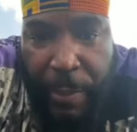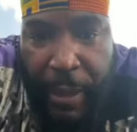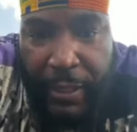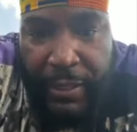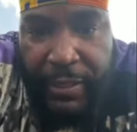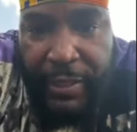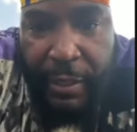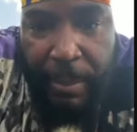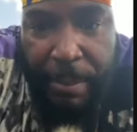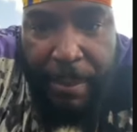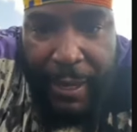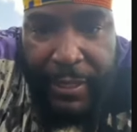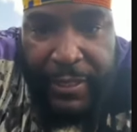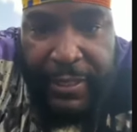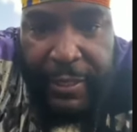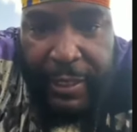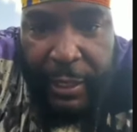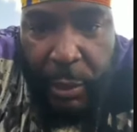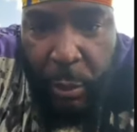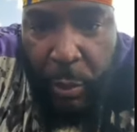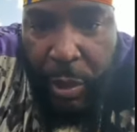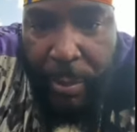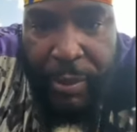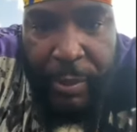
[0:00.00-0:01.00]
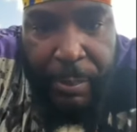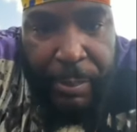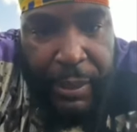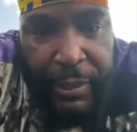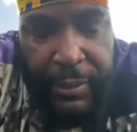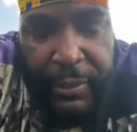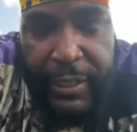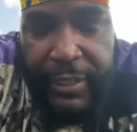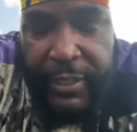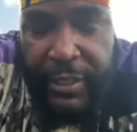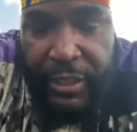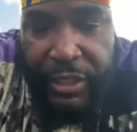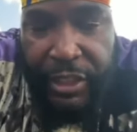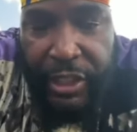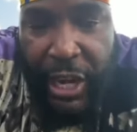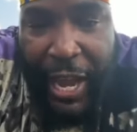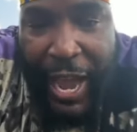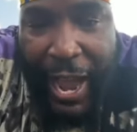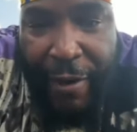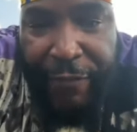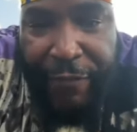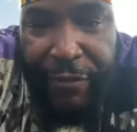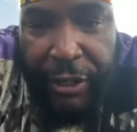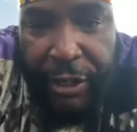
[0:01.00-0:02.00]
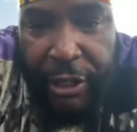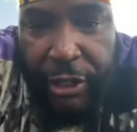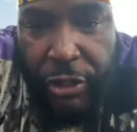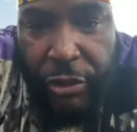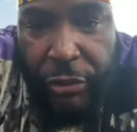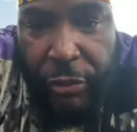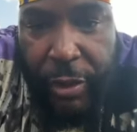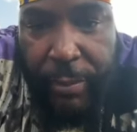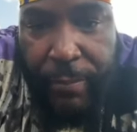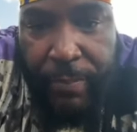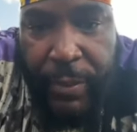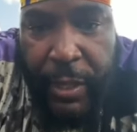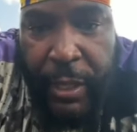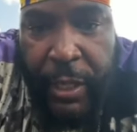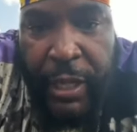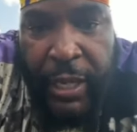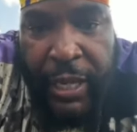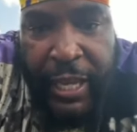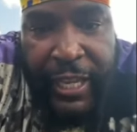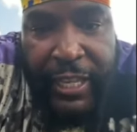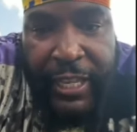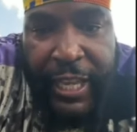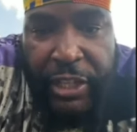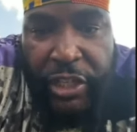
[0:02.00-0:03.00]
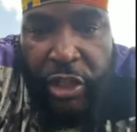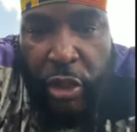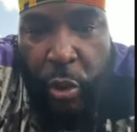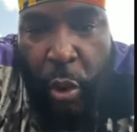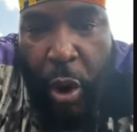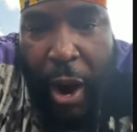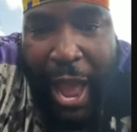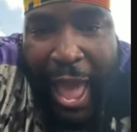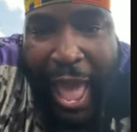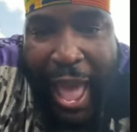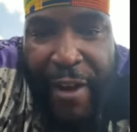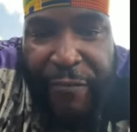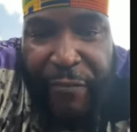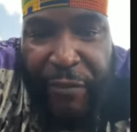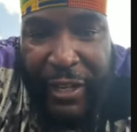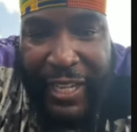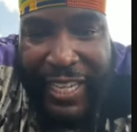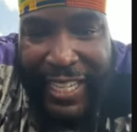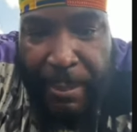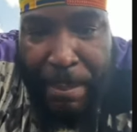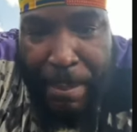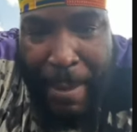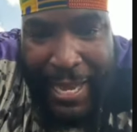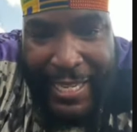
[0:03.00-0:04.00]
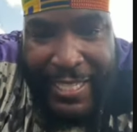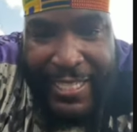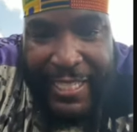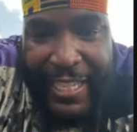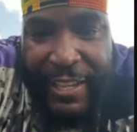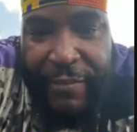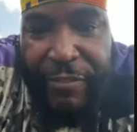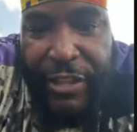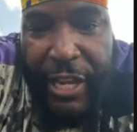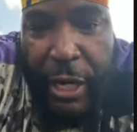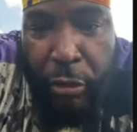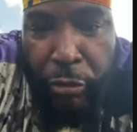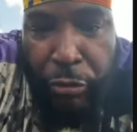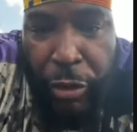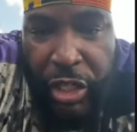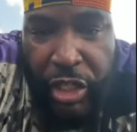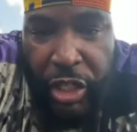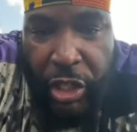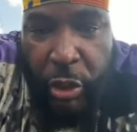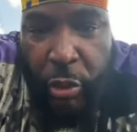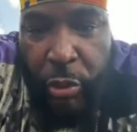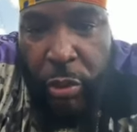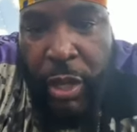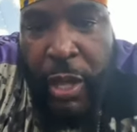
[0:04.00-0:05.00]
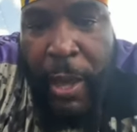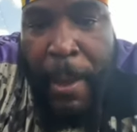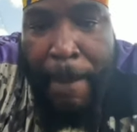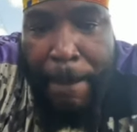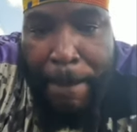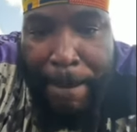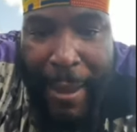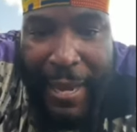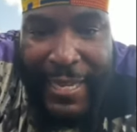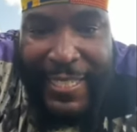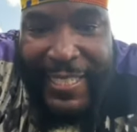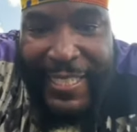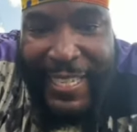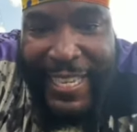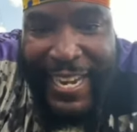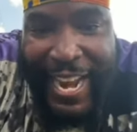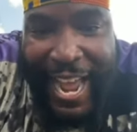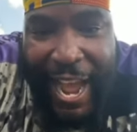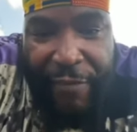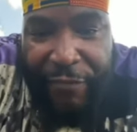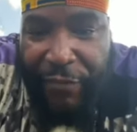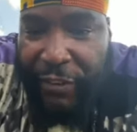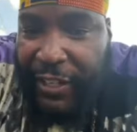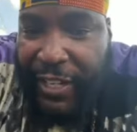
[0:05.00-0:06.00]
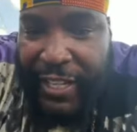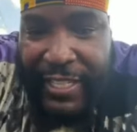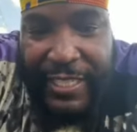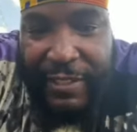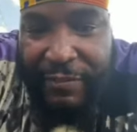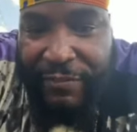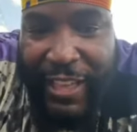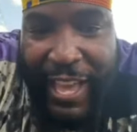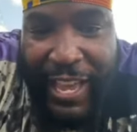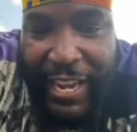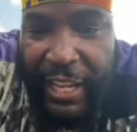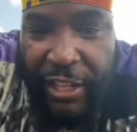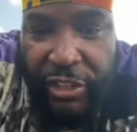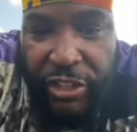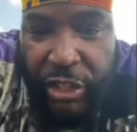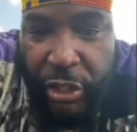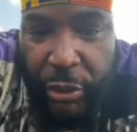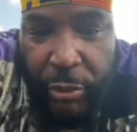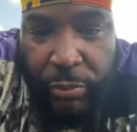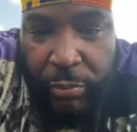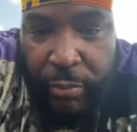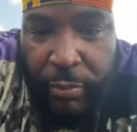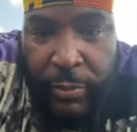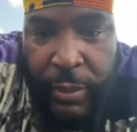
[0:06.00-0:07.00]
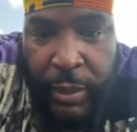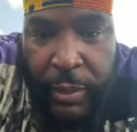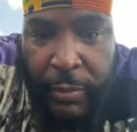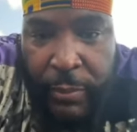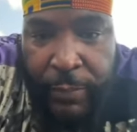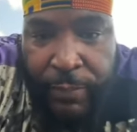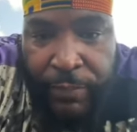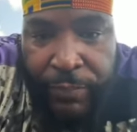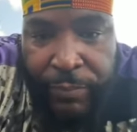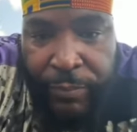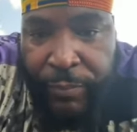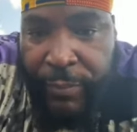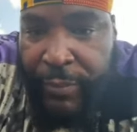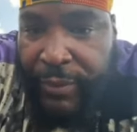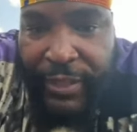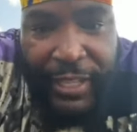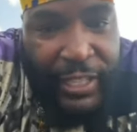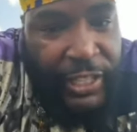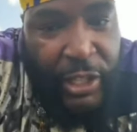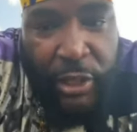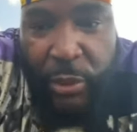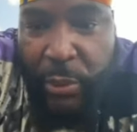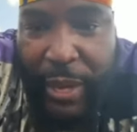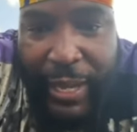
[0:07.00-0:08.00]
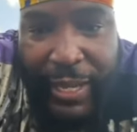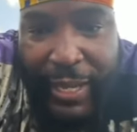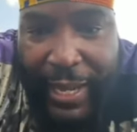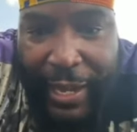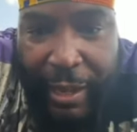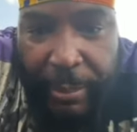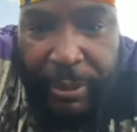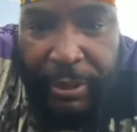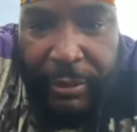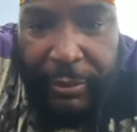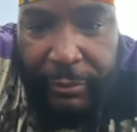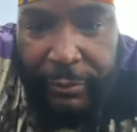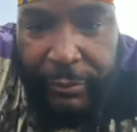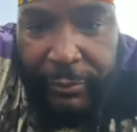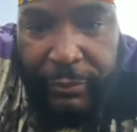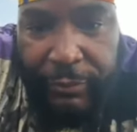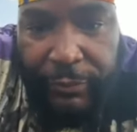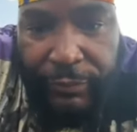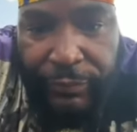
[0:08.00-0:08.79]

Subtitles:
respect to the Mexican women, but this is an African trip. Unless you are African Mexican, the original Mexican Africans, if that ain't you, then you ain't coming.